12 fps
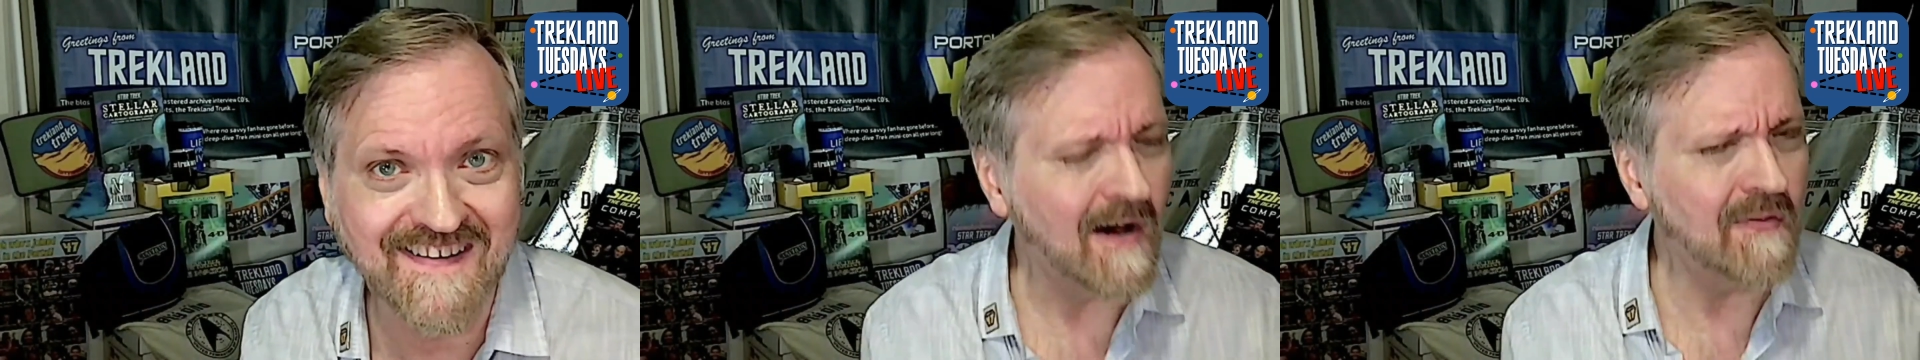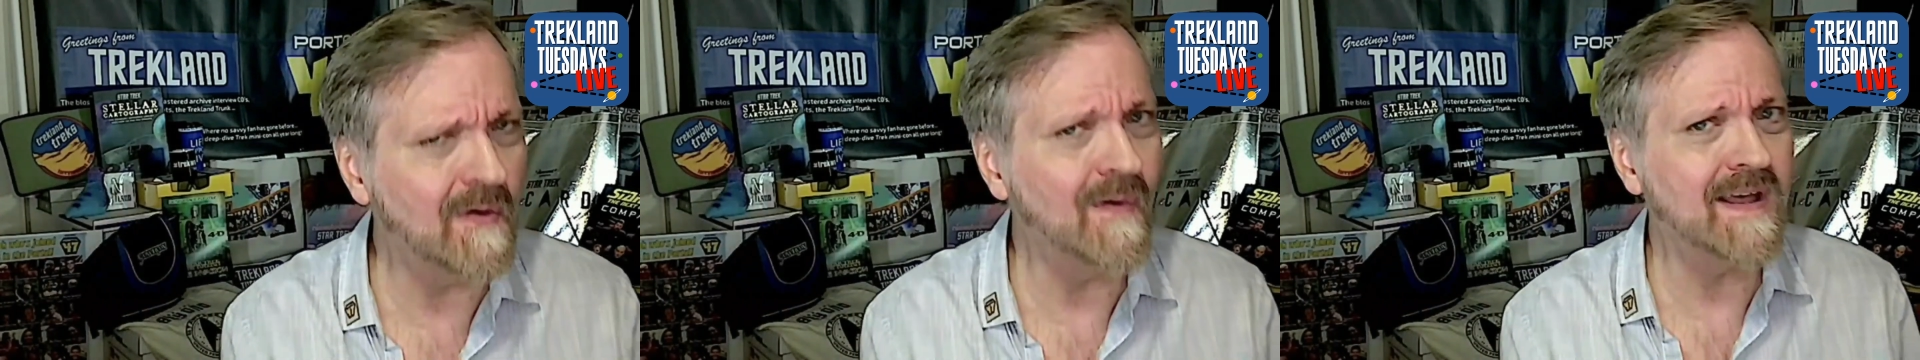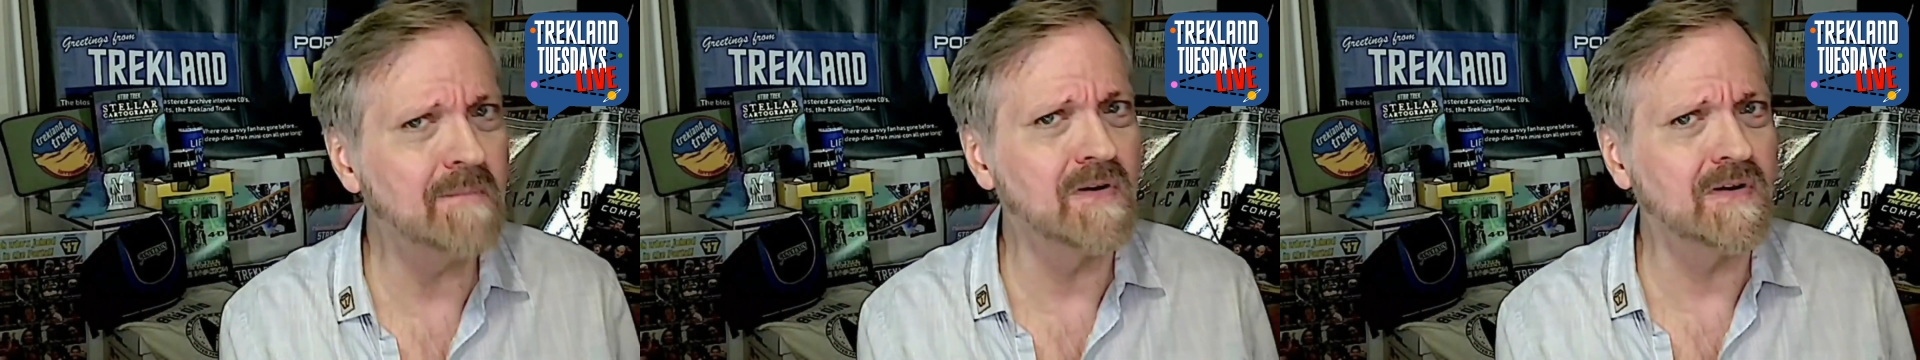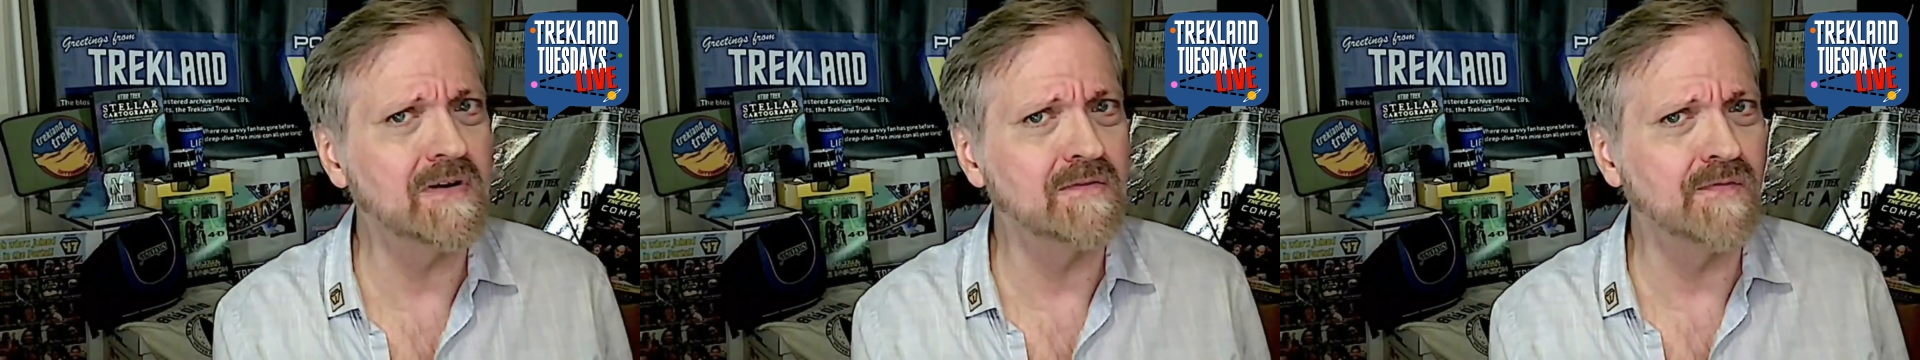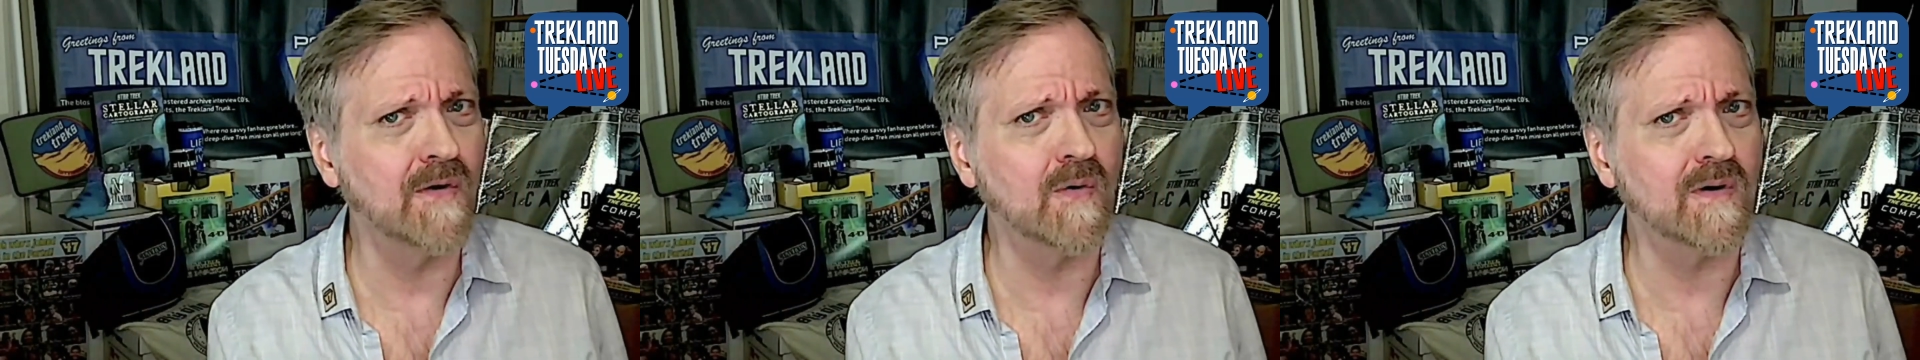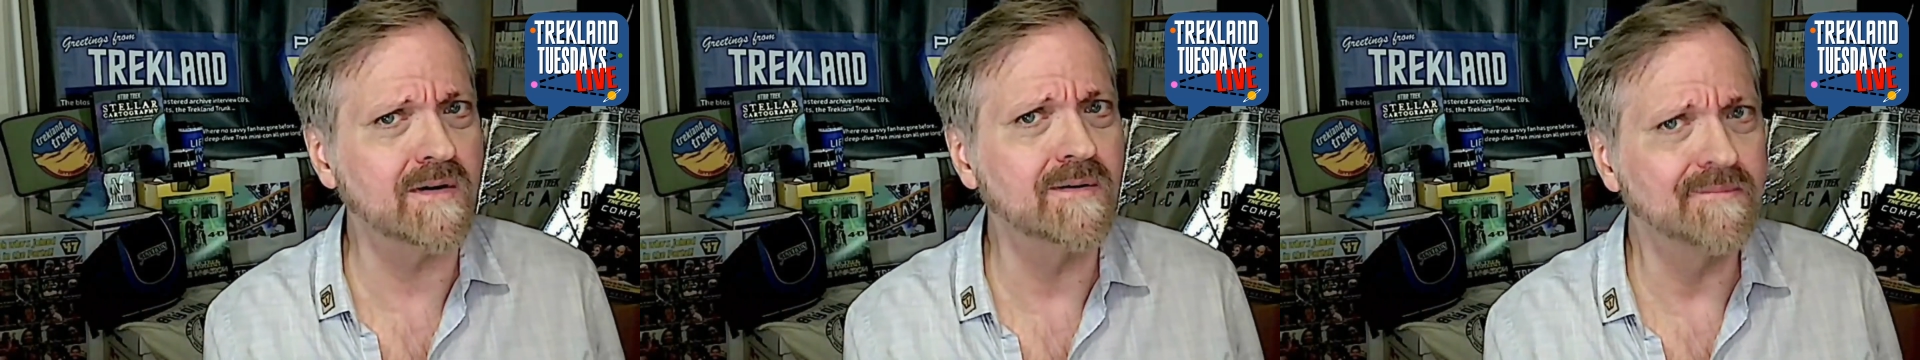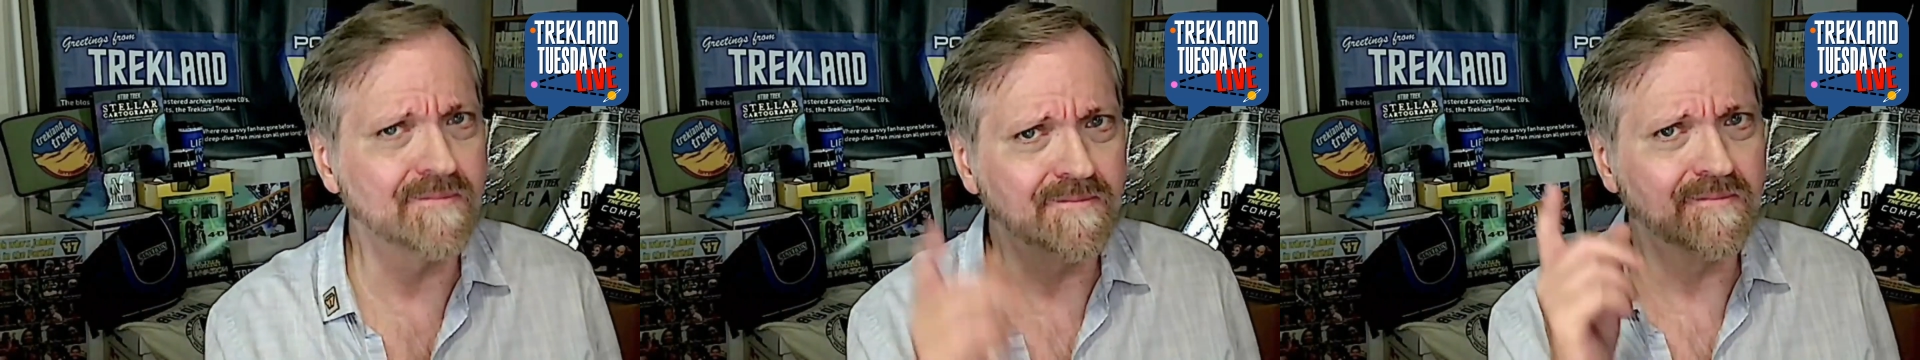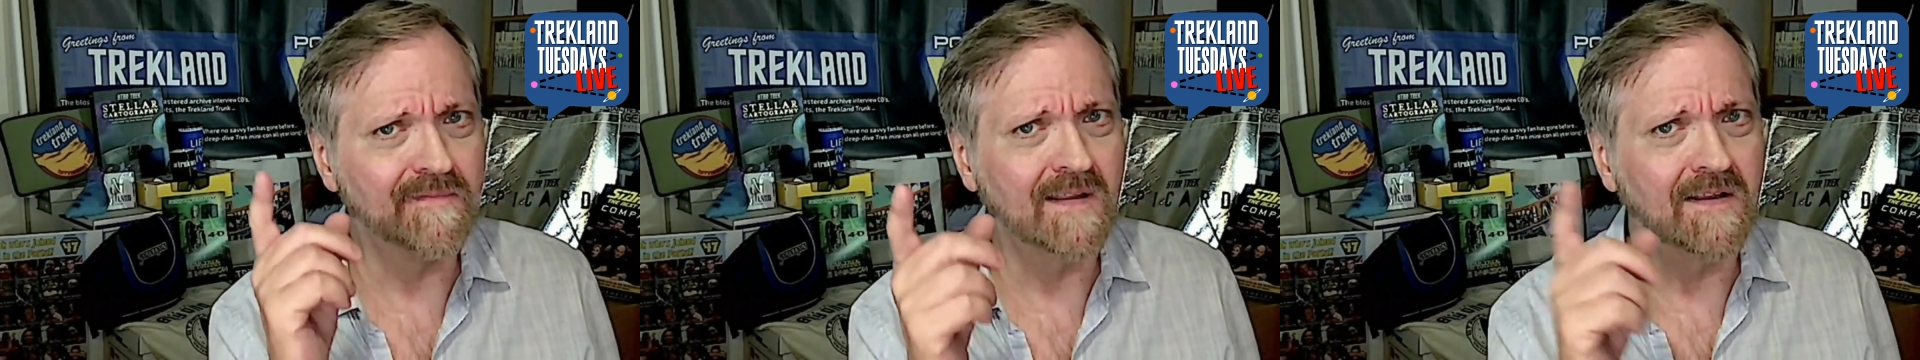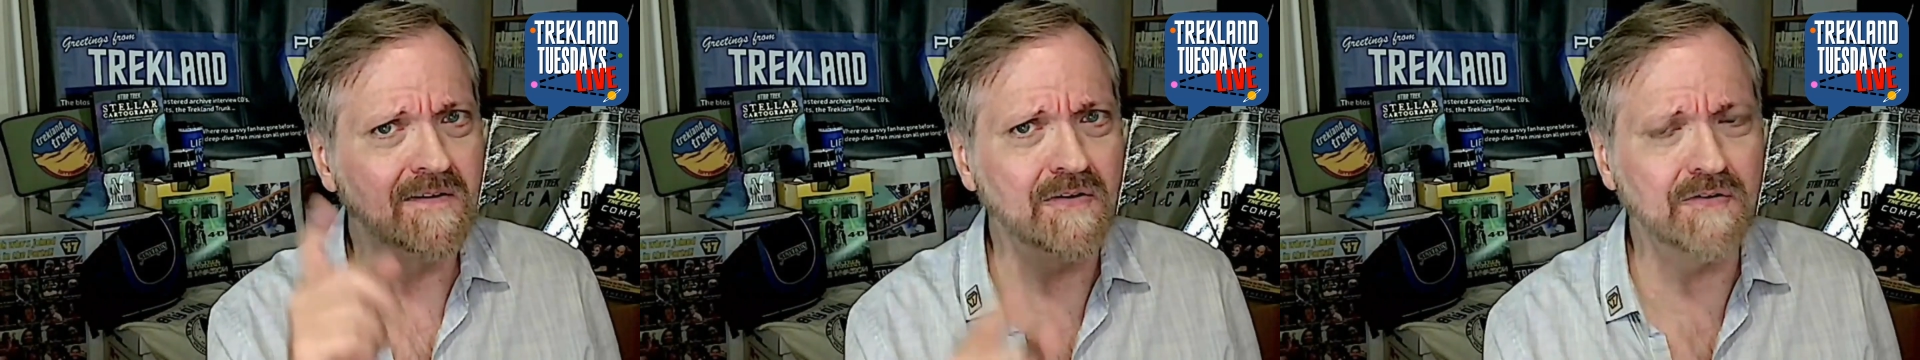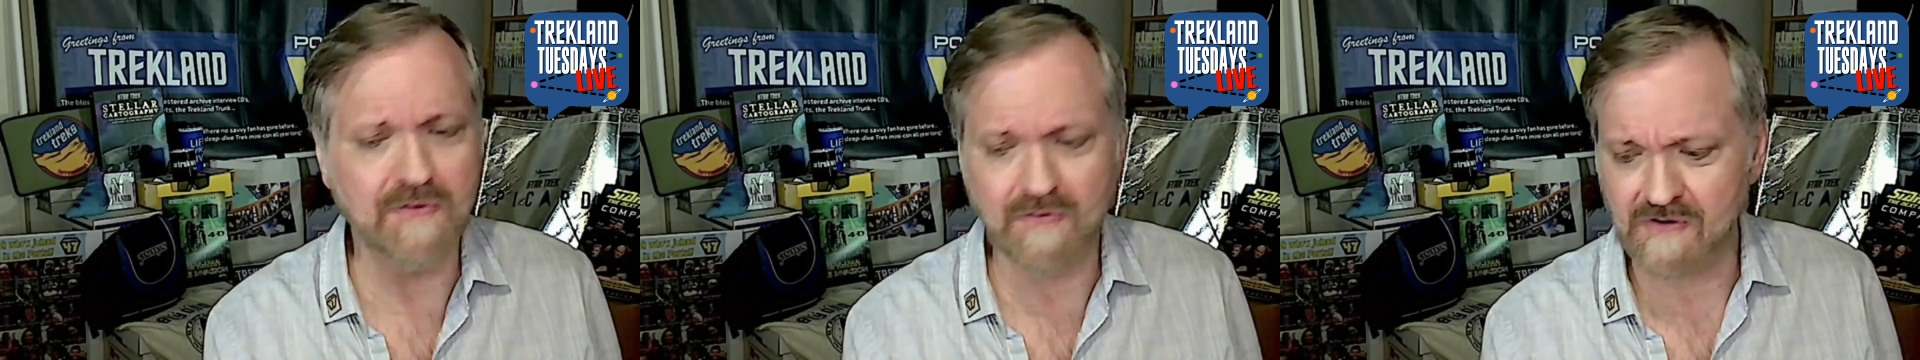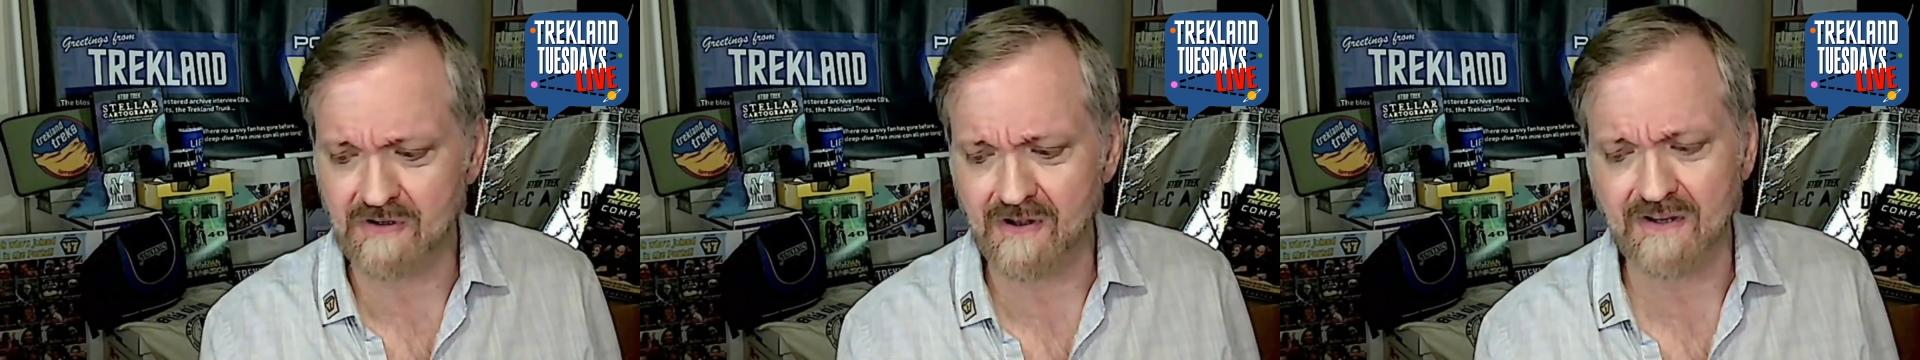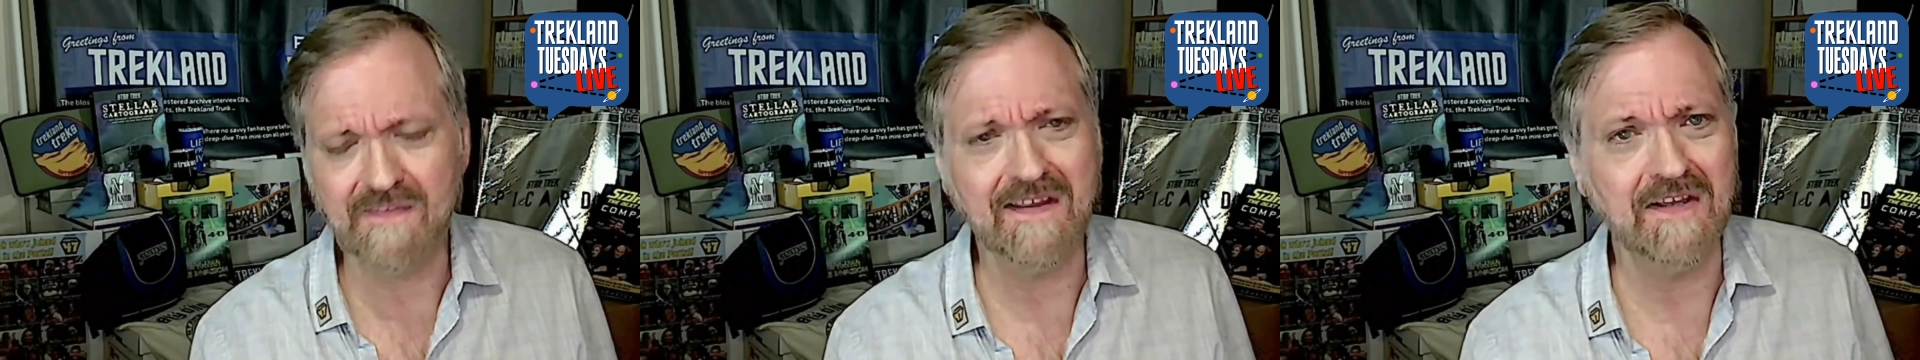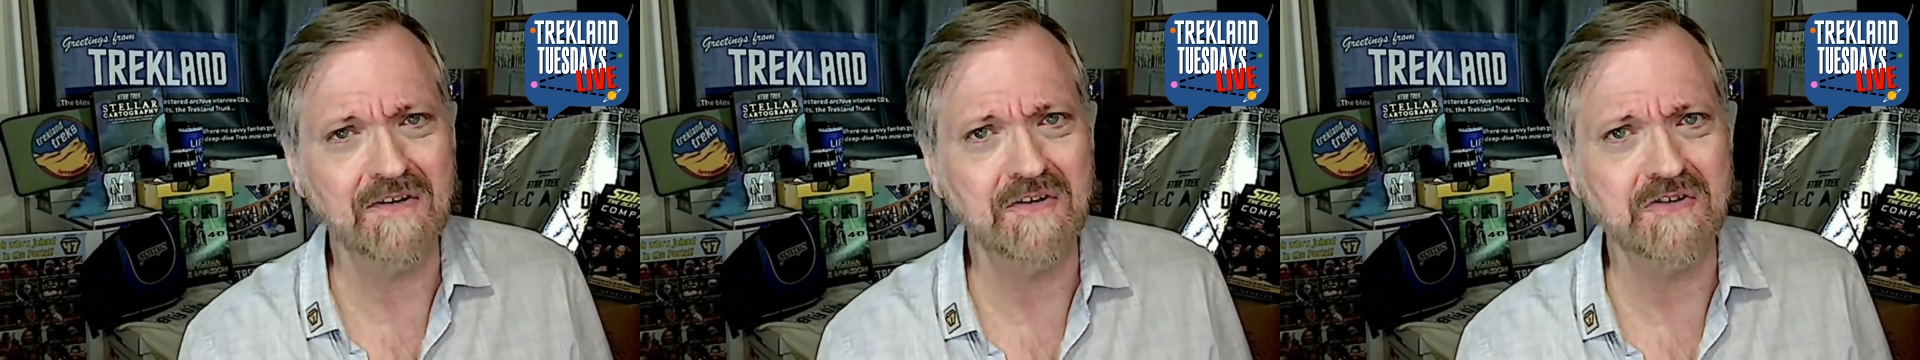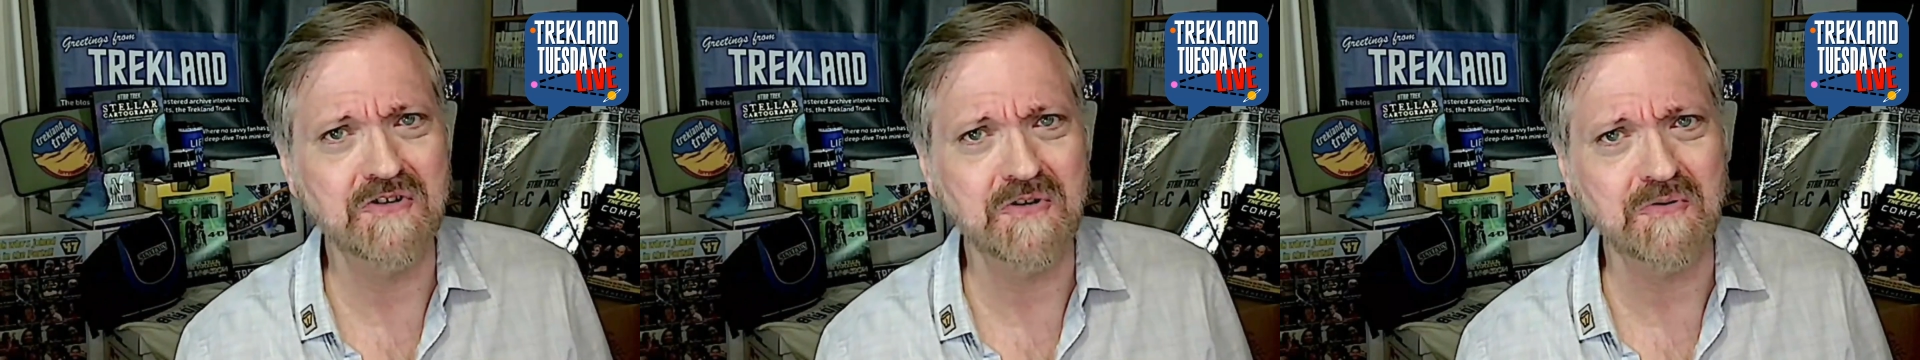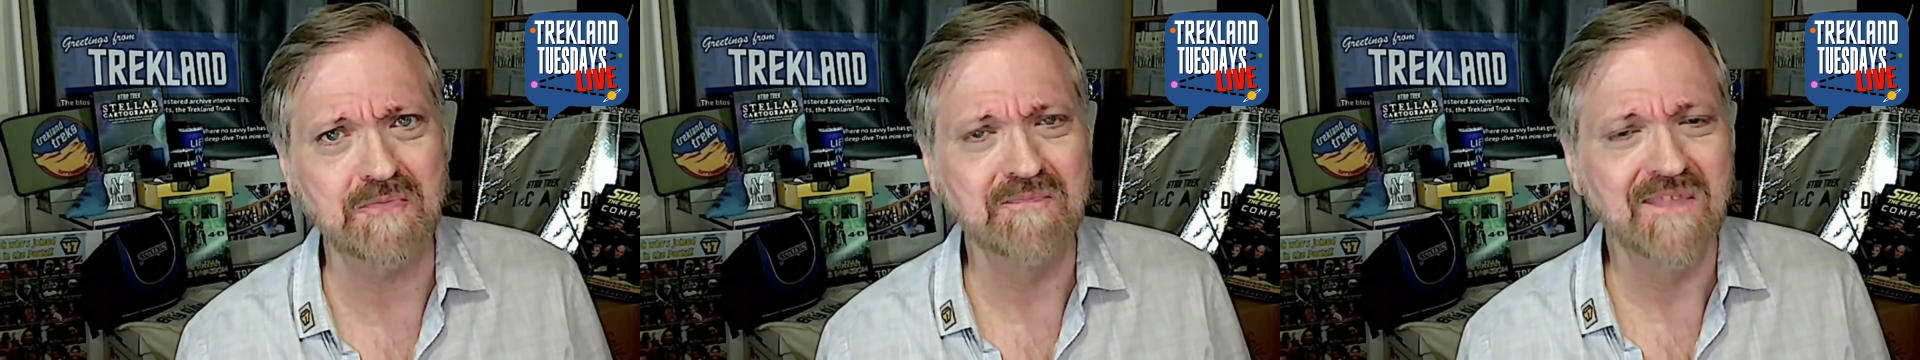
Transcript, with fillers: Although I am looking forward to SoonerCon at the end of June.